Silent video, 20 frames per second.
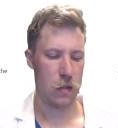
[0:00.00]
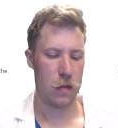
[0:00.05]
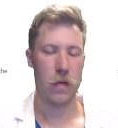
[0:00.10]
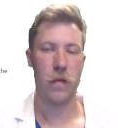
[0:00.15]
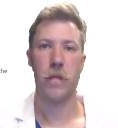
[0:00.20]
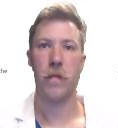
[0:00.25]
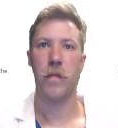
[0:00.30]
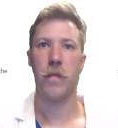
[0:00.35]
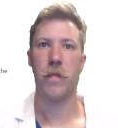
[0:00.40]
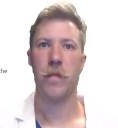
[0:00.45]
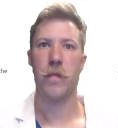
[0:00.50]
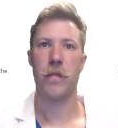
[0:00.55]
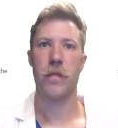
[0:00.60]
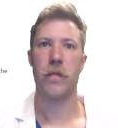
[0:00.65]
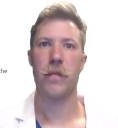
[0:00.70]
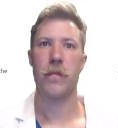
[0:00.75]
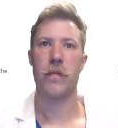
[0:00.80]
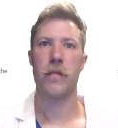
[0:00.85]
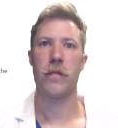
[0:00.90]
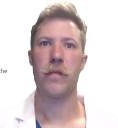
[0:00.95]

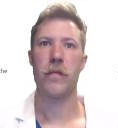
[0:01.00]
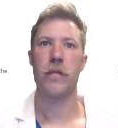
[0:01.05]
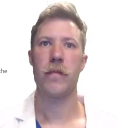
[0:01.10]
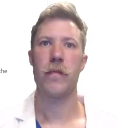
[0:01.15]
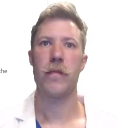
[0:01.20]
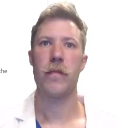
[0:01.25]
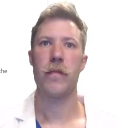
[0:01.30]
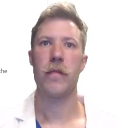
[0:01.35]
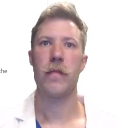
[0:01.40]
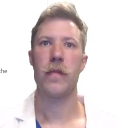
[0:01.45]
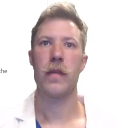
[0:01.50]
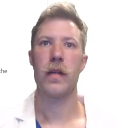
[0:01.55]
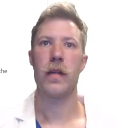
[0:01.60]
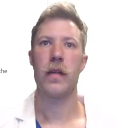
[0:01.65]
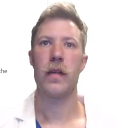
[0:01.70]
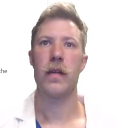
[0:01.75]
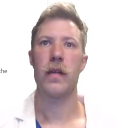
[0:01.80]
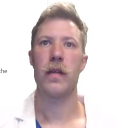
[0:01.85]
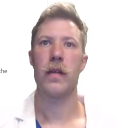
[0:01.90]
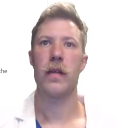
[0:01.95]

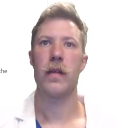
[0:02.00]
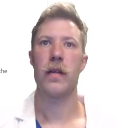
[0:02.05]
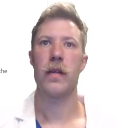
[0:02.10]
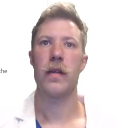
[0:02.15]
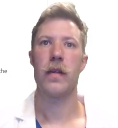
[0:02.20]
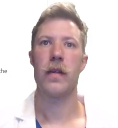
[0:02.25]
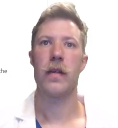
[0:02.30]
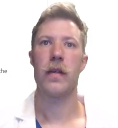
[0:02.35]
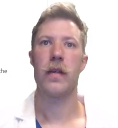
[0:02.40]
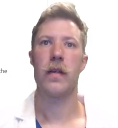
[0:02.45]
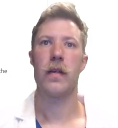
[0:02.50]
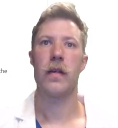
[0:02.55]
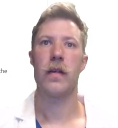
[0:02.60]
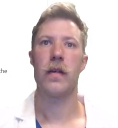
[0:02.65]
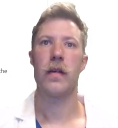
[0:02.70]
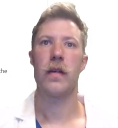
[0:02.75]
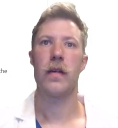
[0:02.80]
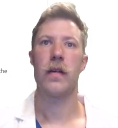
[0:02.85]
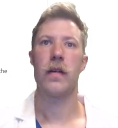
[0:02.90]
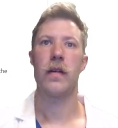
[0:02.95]

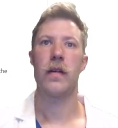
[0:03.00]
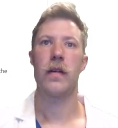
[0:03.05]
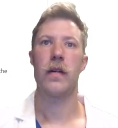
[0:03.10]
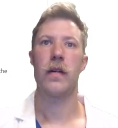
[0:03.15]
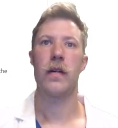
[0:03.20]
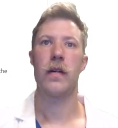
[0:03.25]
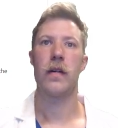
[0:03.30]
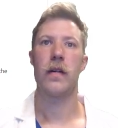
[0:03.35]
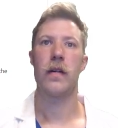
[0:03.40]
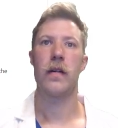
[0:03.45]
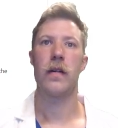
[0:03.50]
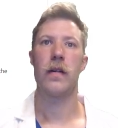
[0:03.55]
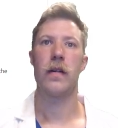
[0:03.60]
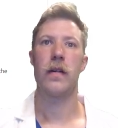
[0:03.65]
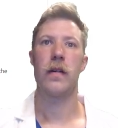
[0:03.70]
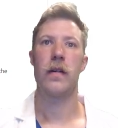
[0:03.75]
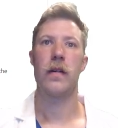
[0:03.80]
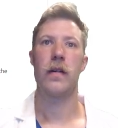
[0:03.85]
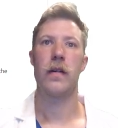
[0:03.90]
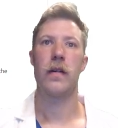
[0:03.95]

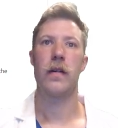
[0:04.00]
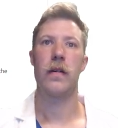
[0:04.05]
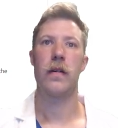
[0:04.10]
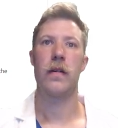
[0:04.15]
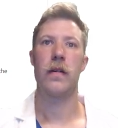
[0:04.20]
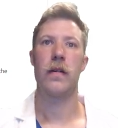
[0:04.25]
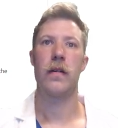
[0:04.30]
No one is speaking in this clip.